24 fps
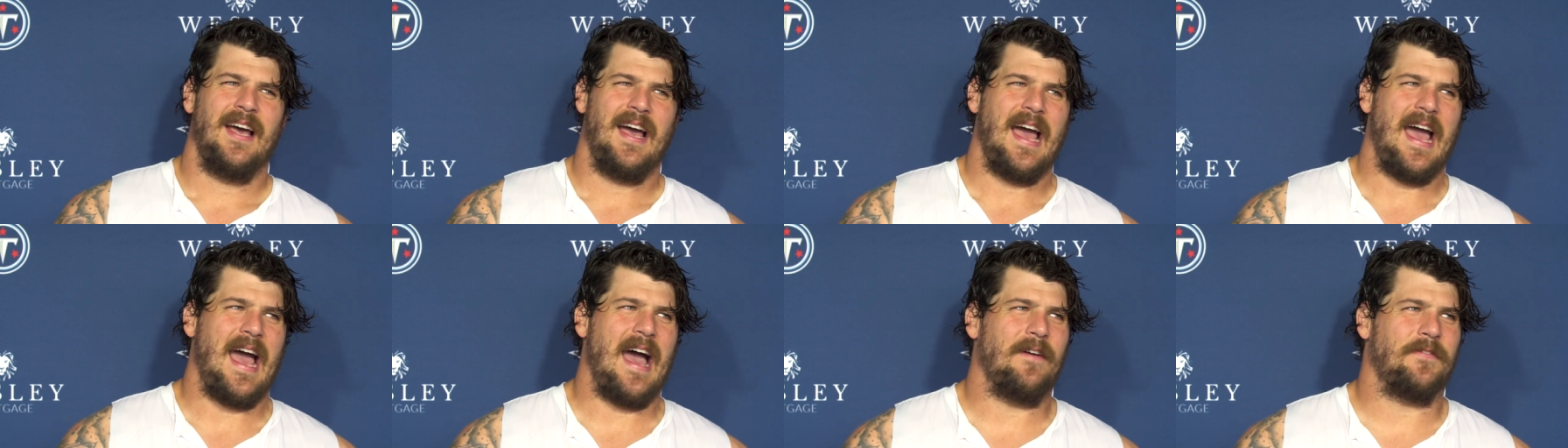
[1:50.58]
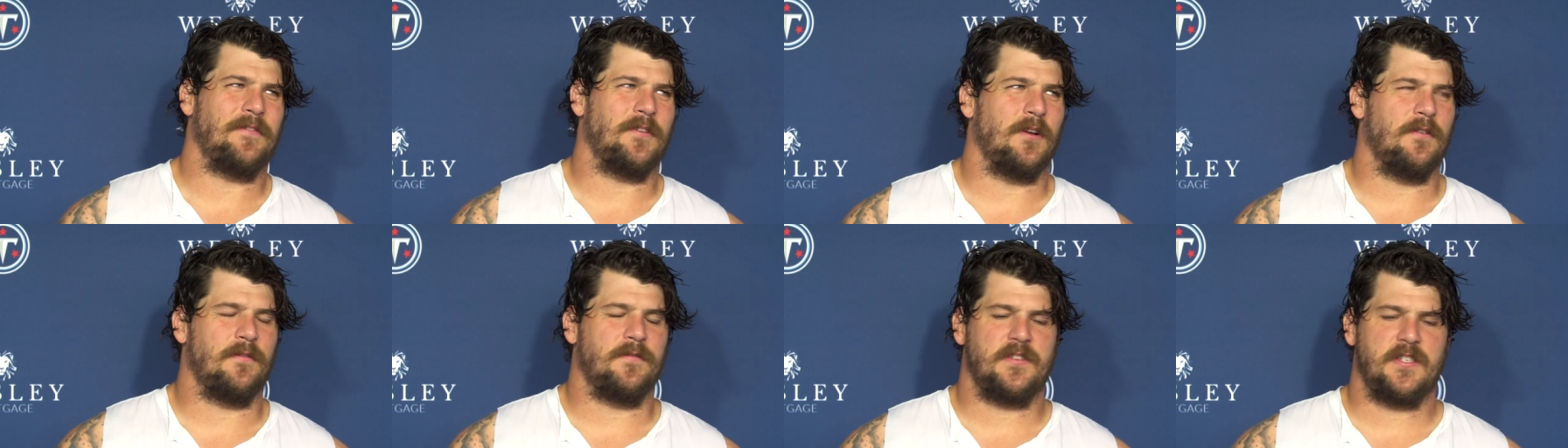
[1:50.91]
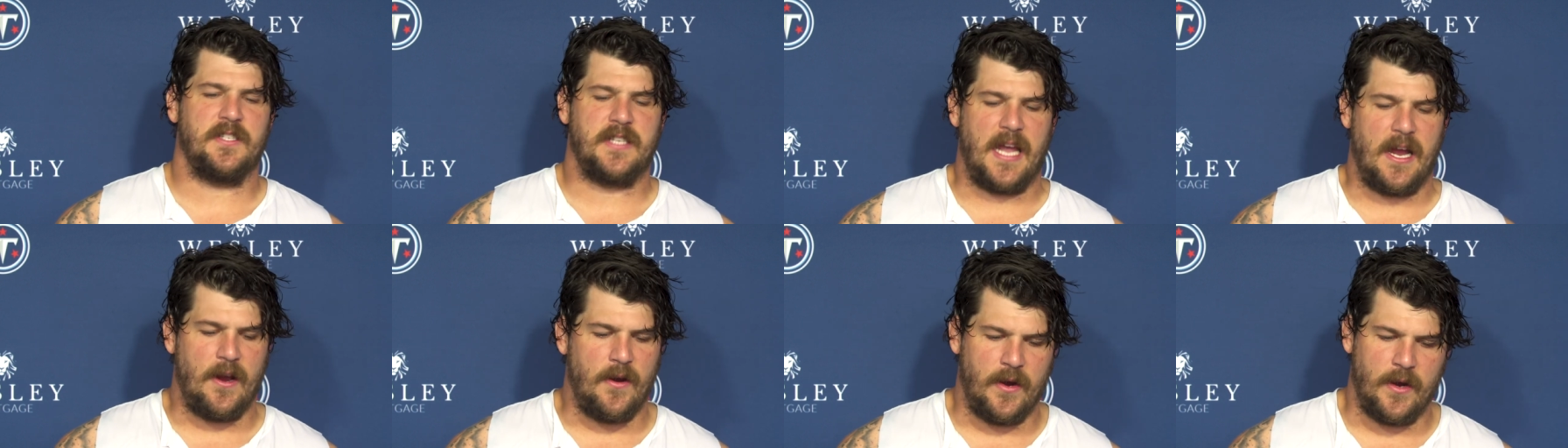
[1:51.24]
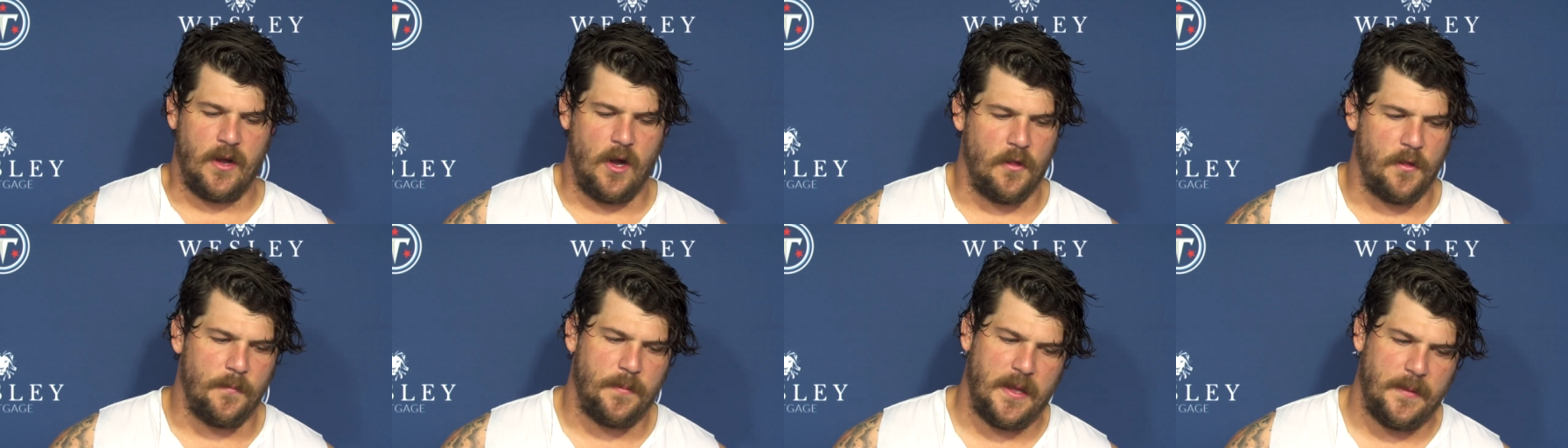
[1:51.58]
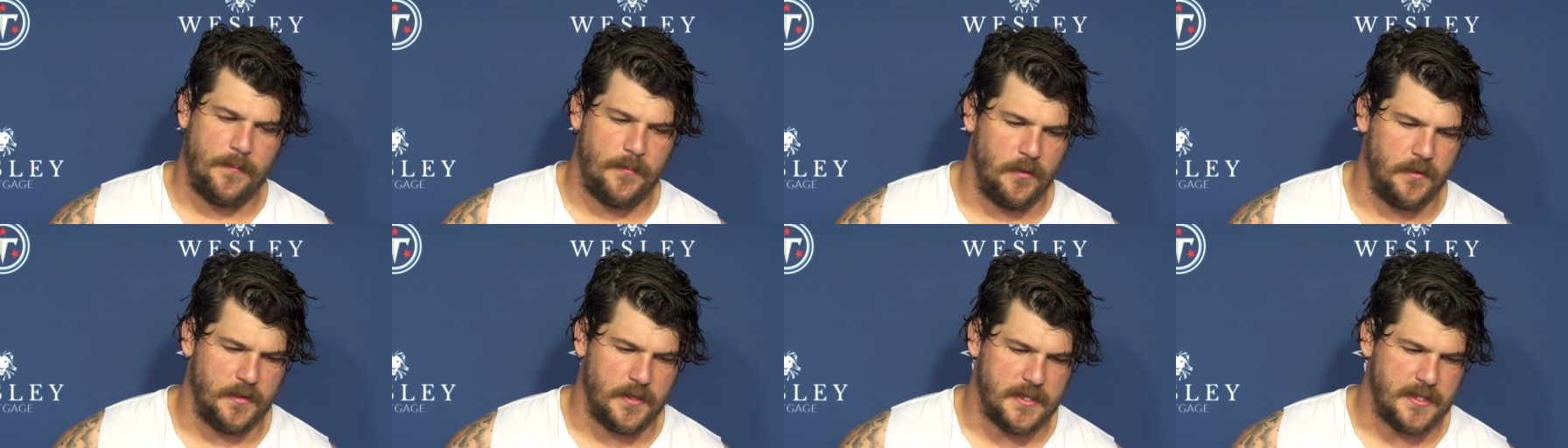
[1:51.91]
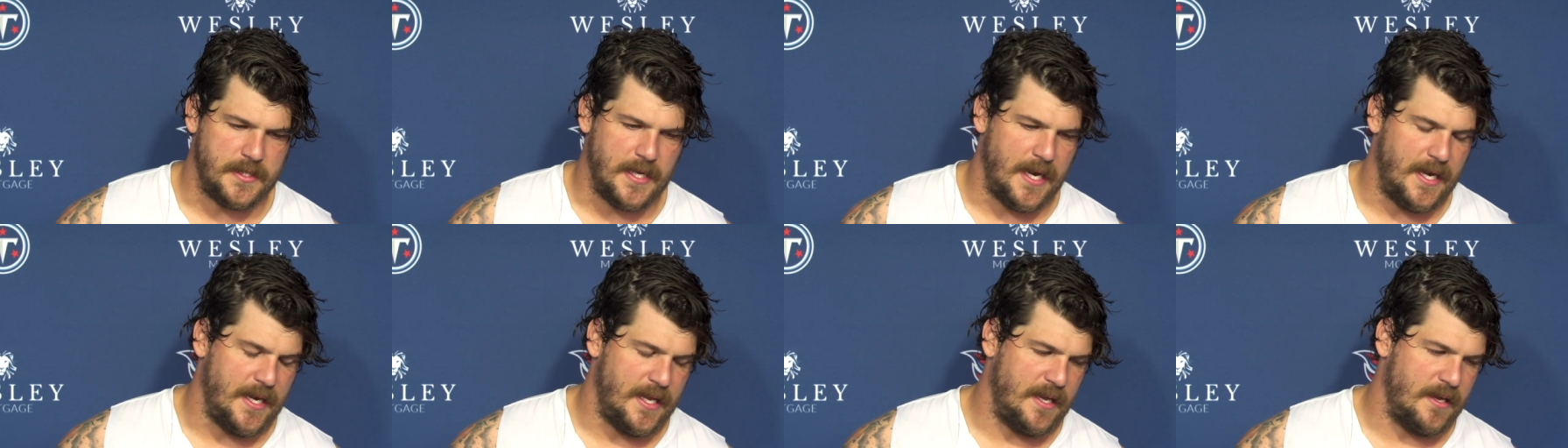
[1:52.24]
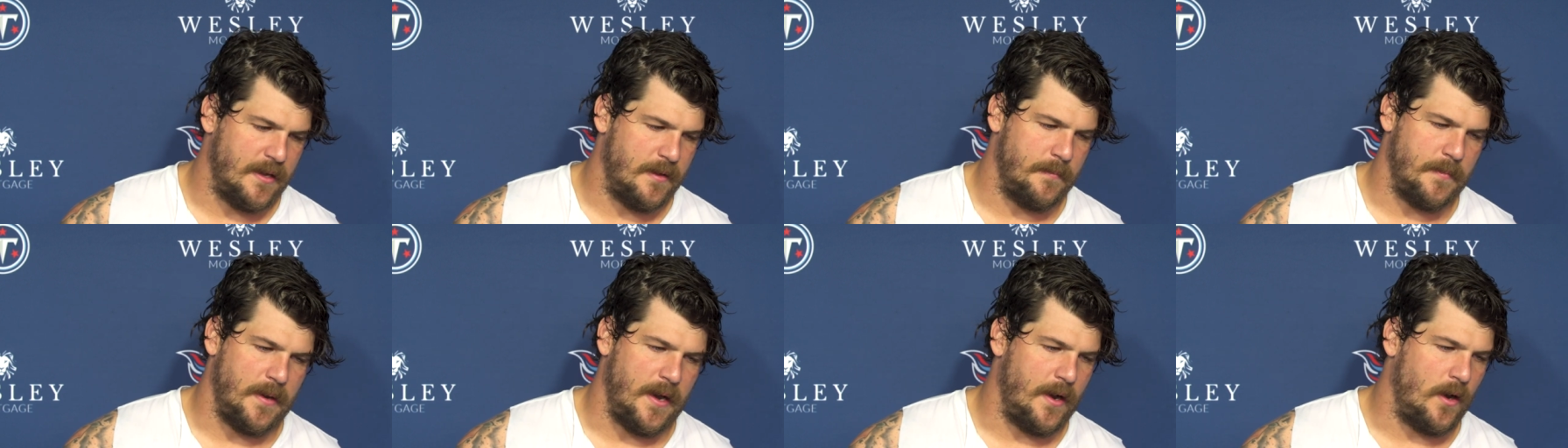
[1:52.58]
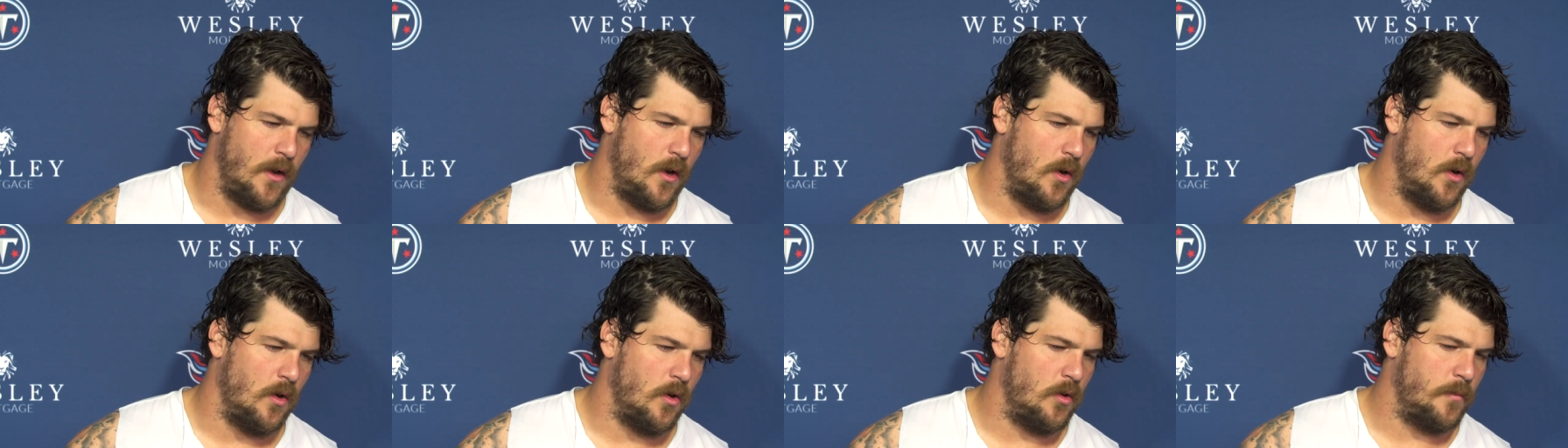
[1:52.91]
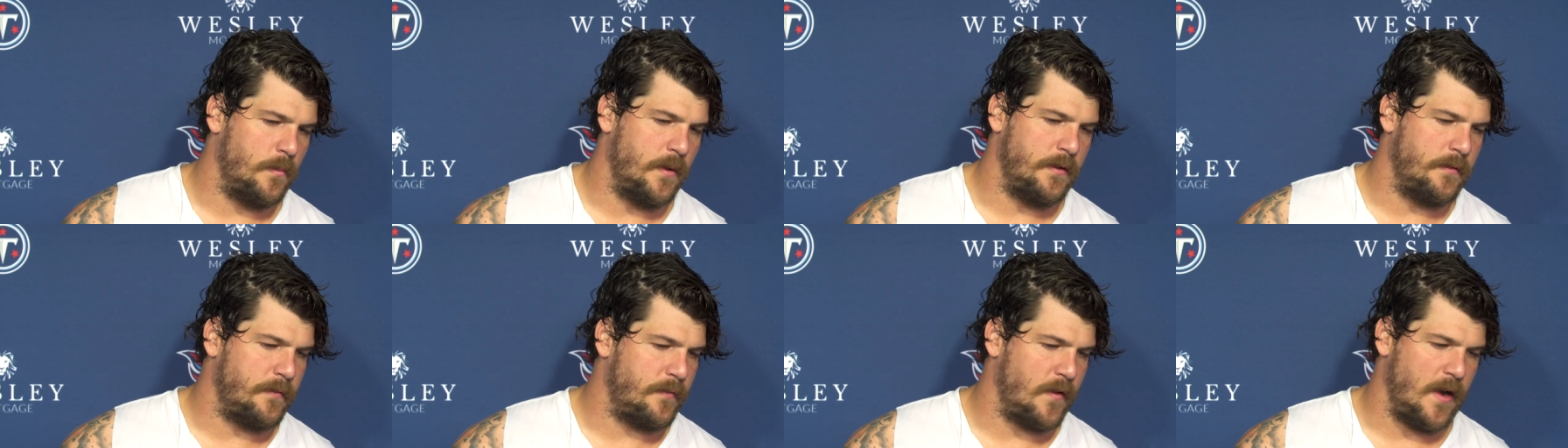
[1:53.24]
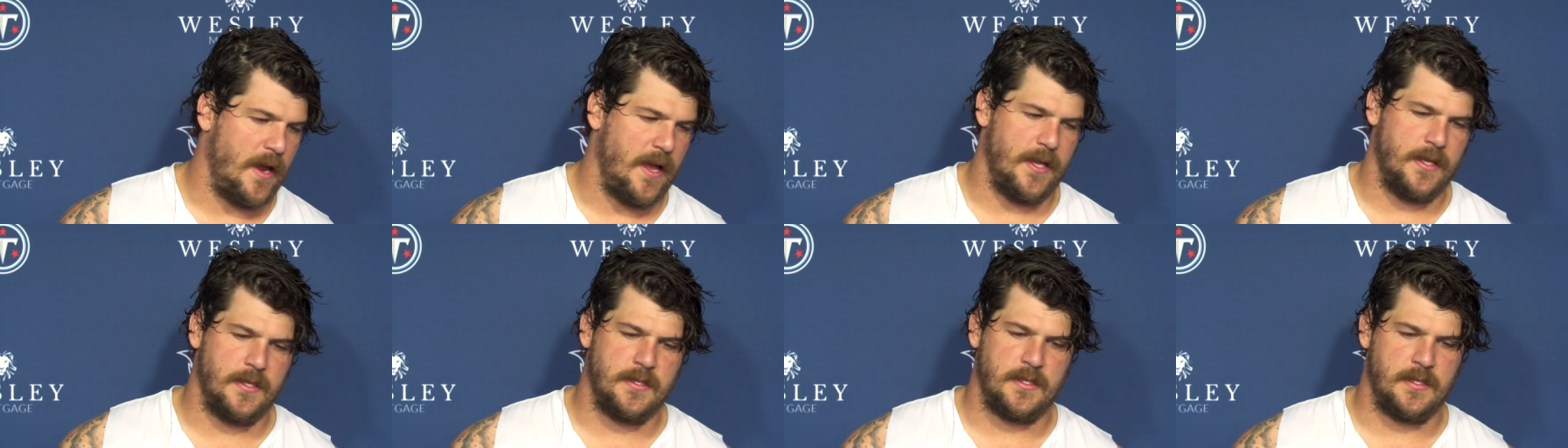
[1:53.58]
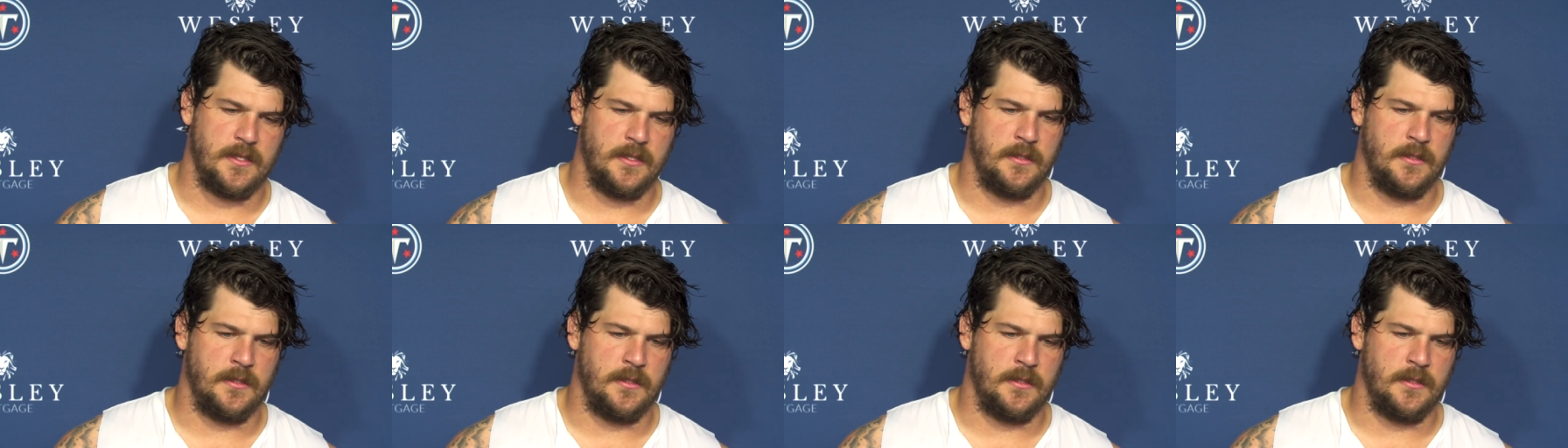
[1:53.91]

after scaring all the people in the stadium and at home and friends.